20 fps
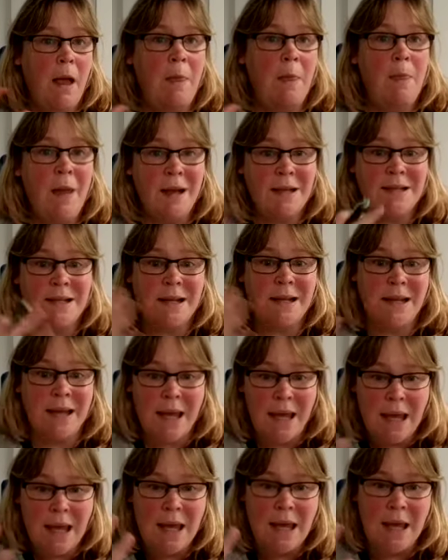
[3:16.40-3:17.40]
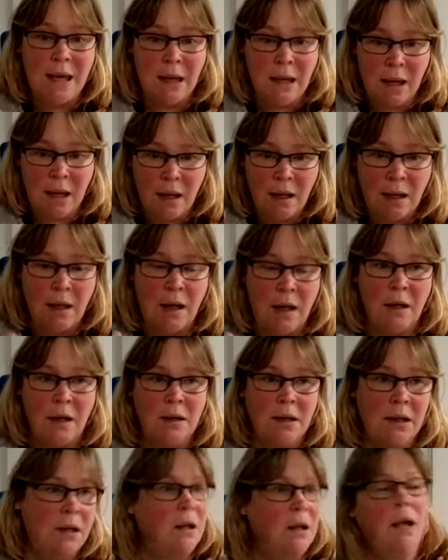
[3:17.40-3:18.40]
that's a key killer
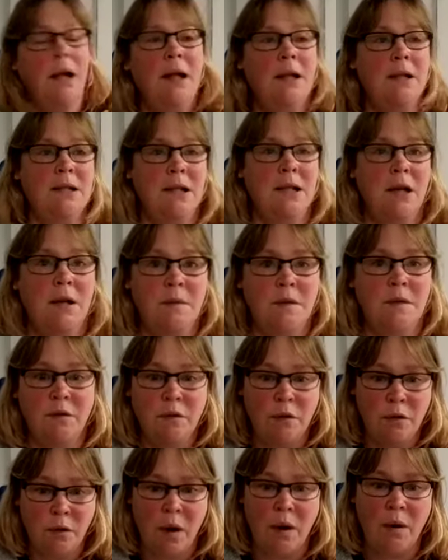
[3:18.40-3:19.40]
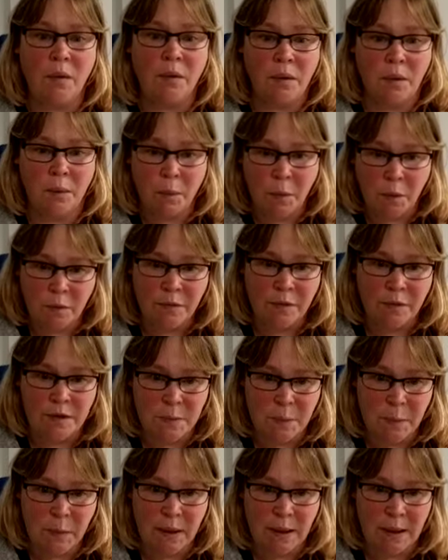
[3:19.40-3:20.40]
in terms of growth and
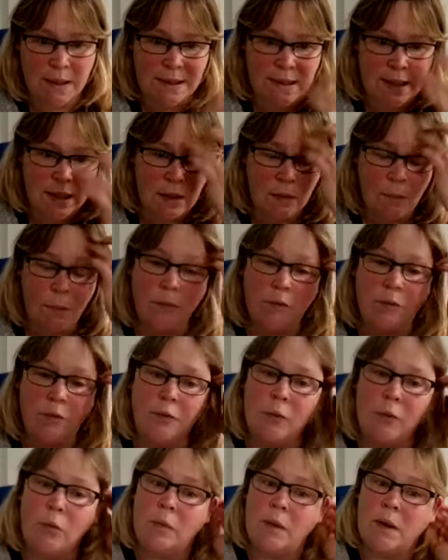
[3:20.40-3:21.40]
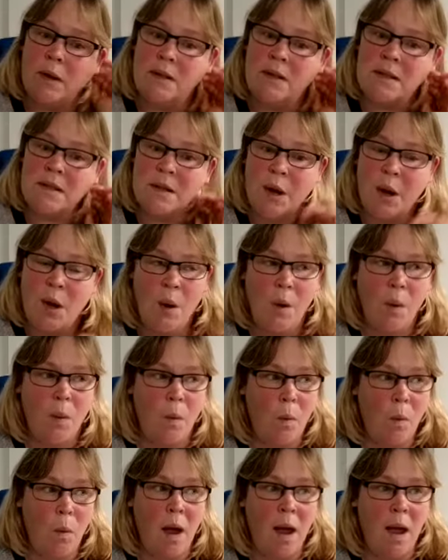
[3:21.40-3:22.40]
profitability and performance,
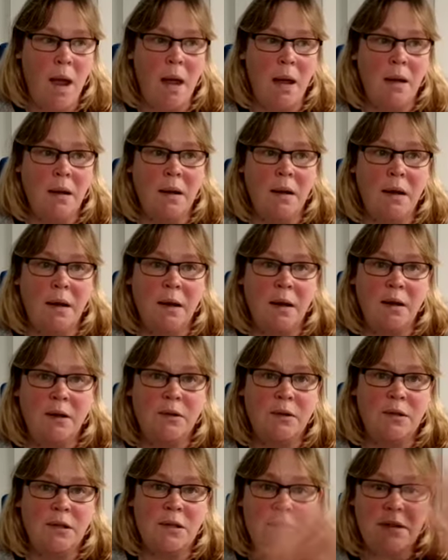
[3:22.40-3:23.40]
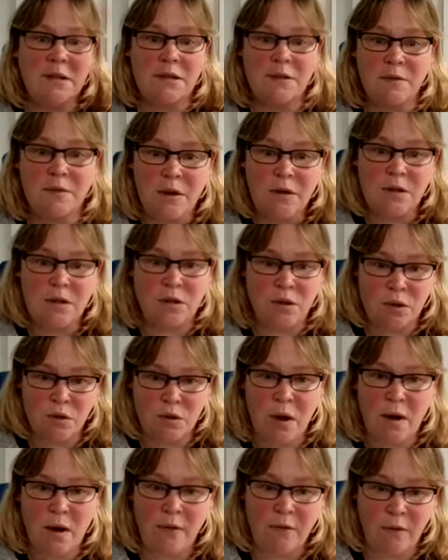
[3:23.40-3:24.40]
when just as fast as you're
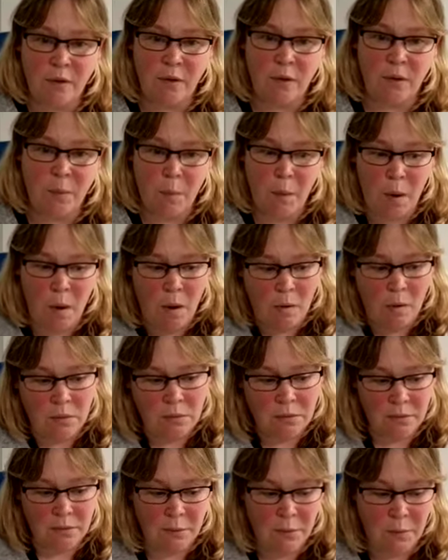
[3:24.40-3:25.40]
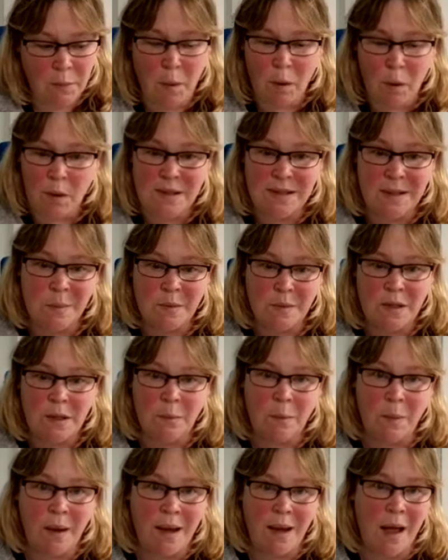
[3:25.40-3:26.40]
trying to fill the pot is
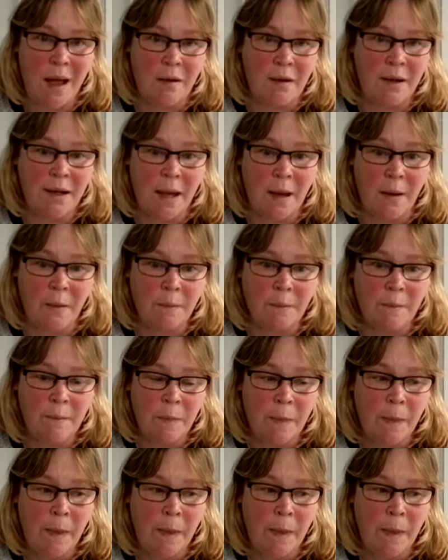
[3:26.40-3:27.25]
emptying back out again.